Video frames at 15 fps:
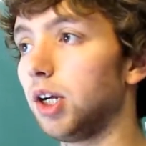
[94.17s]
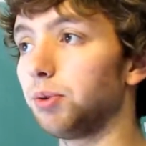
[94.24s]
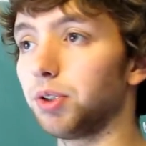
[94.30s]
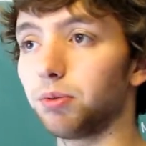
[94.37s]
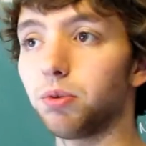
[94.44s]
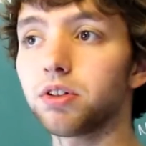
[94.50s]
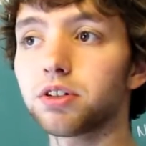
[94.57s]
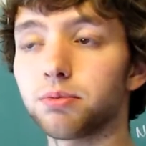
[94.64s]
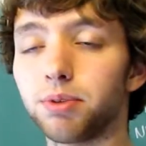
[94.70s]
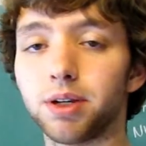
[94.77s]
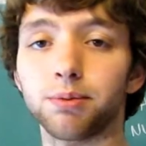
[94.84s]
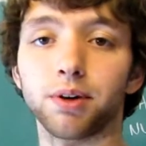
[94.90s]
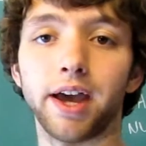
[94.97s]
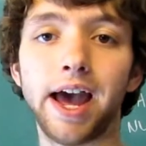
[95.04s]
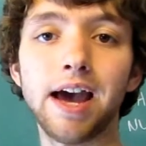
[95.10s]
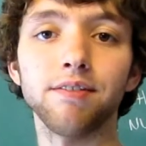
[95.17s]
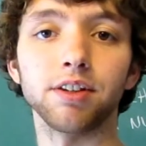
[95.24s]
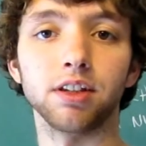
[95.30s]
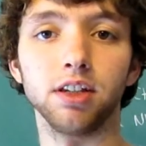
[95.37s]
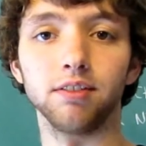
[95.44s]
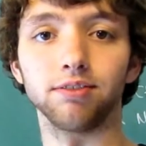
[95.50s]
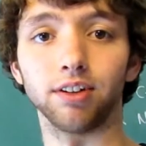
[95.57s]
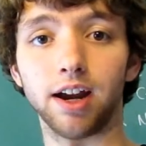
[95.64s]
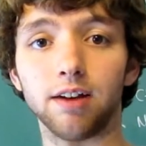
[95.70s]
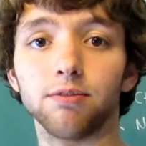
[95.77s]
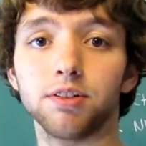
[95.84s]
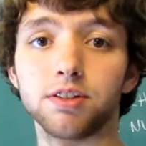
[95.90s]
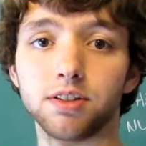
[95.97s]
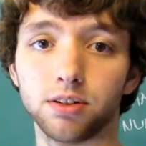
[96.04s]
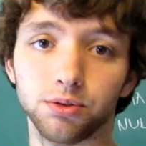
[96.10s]
We want to be able to have a key for
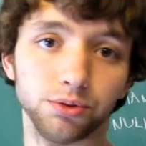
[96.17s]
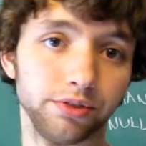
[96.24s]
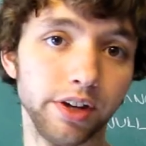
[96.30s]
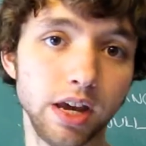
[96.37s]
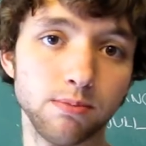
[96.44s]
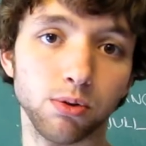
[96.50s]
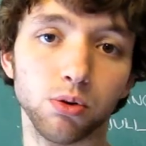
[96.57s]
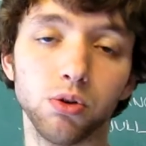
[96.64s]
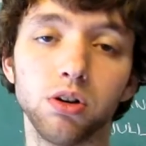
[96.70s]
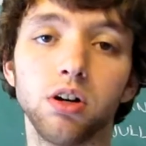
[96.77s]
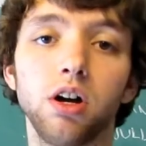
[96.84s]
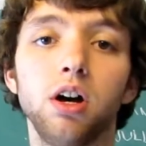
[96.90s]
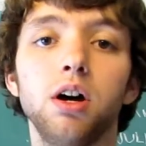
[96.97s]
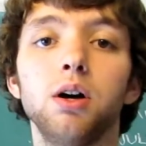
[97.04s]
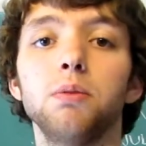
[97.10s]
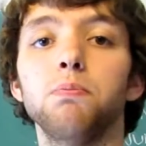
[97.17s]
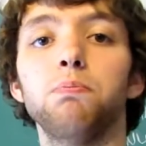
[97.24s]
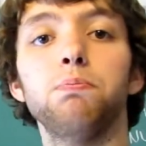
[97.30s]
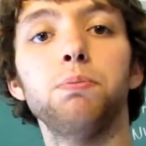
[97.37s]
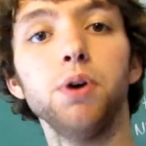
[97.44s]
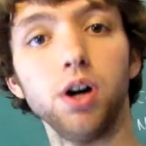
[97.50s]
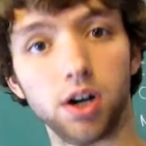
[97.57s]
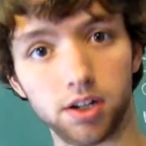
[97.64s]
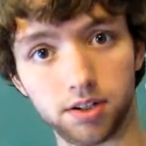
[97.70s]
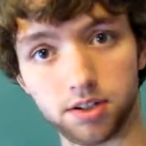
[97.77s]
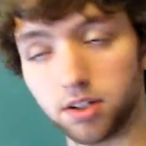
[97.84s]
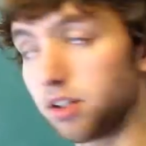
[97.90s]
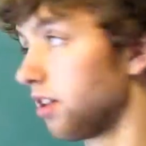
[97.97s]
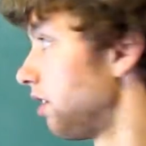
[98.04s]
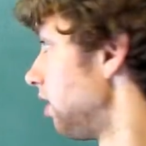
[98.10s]
every single table,
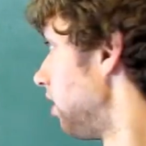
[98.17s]
but